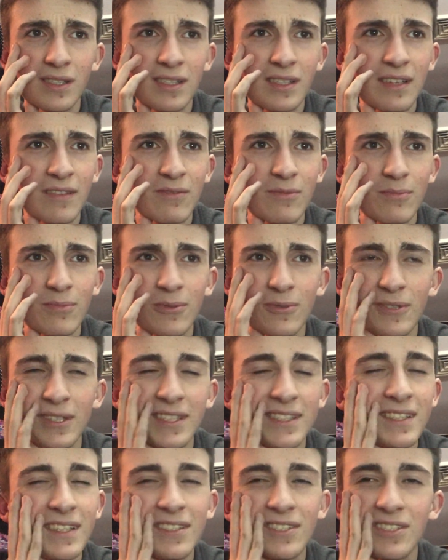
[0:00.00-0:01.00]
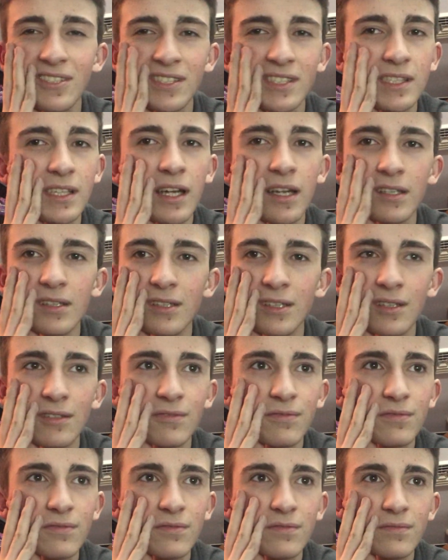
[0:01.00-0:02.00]
7 points. That's just not
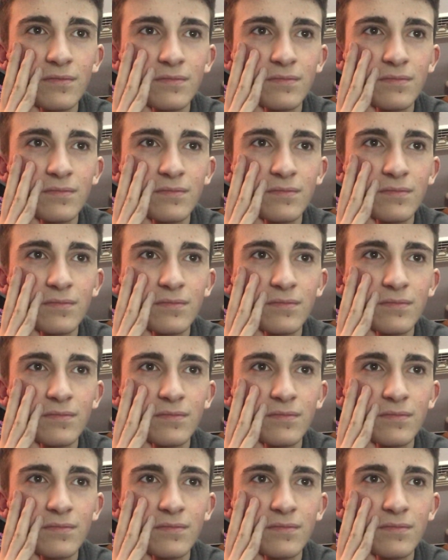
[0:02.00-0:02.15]
enough.